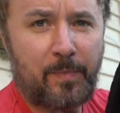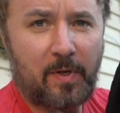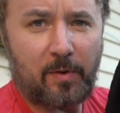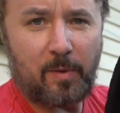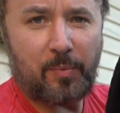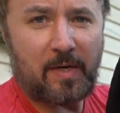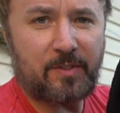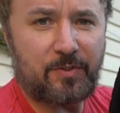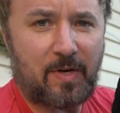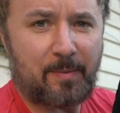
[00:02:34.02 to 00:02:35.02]
you know,
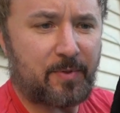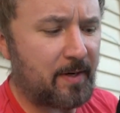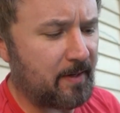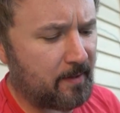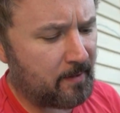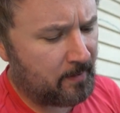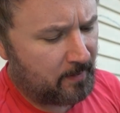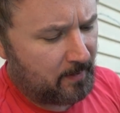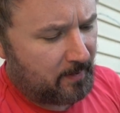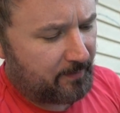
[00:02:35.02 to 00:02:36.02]
compression straps right here.
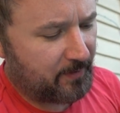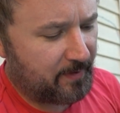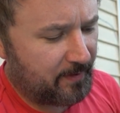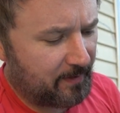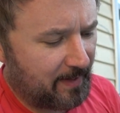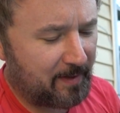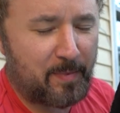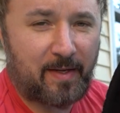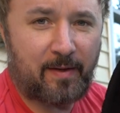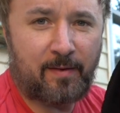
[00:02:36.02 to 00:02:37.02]
If you're like
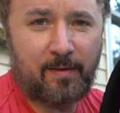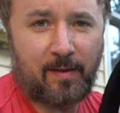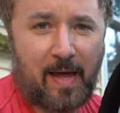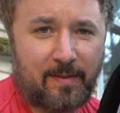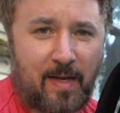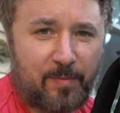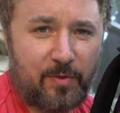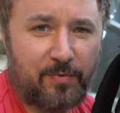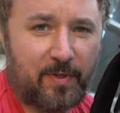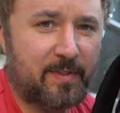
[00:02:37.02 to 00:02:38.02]
me, a lot of times
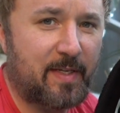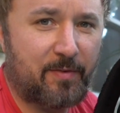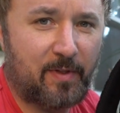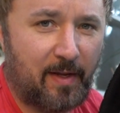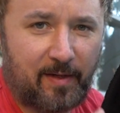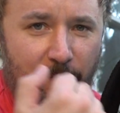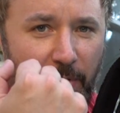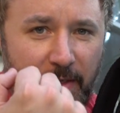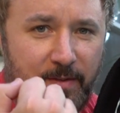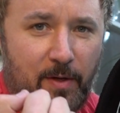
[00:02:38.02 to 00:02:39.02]
you forget to even like
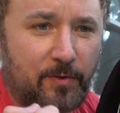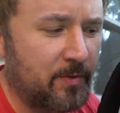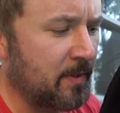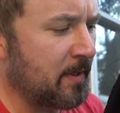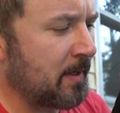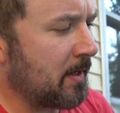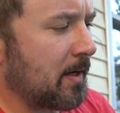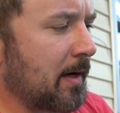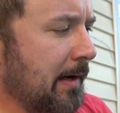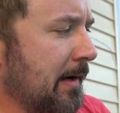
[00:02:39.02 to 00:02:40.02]
compress those.
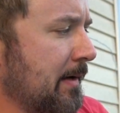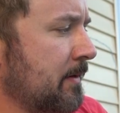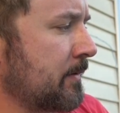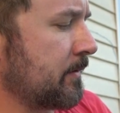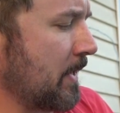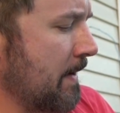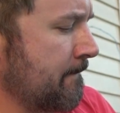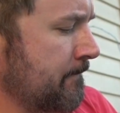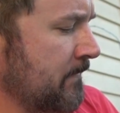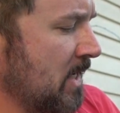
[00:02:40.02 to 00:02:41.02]
So yeah,
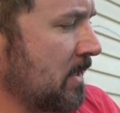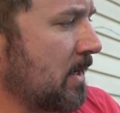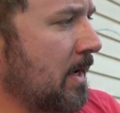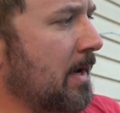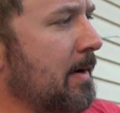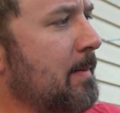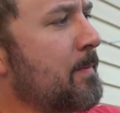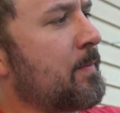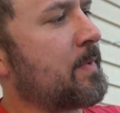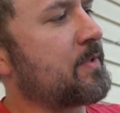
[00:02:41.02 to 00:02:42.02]

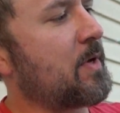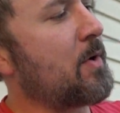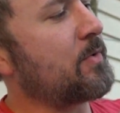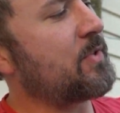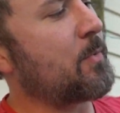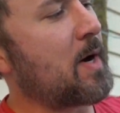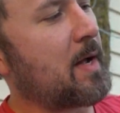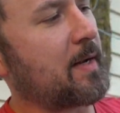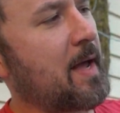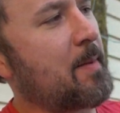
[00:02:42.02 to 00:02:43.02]
let's go to
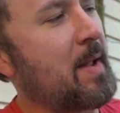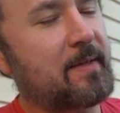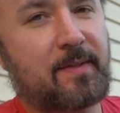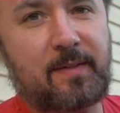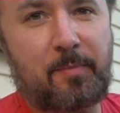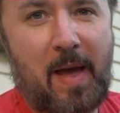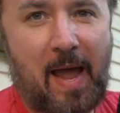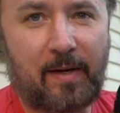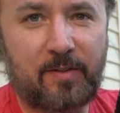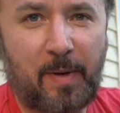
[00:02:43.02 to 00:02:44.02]
what kind of makes this
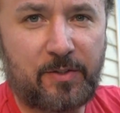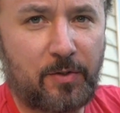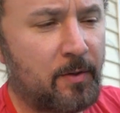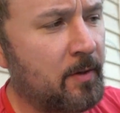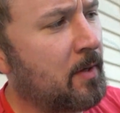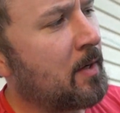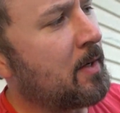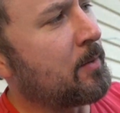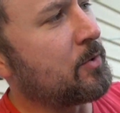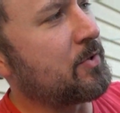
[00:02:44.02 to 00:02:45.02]
bag special,
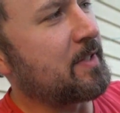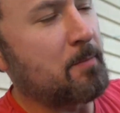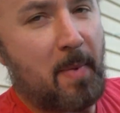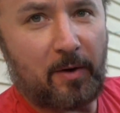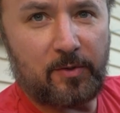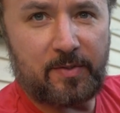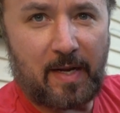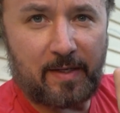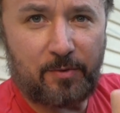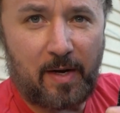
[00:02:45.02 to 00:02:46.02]
which are these metal
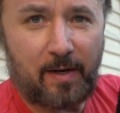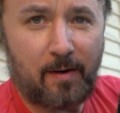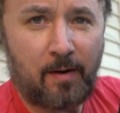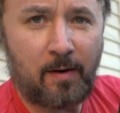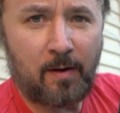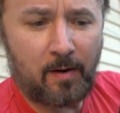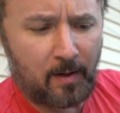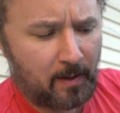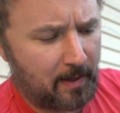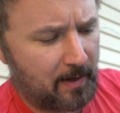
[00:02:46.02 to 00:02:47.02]
stays right here.
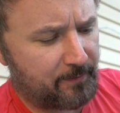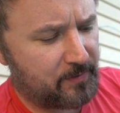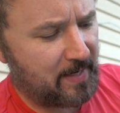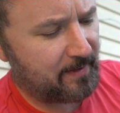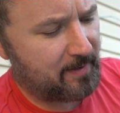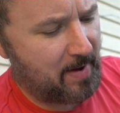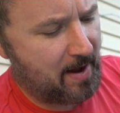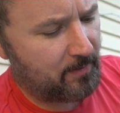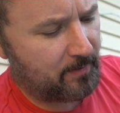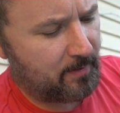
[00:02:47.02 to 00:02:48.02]
If you take them out,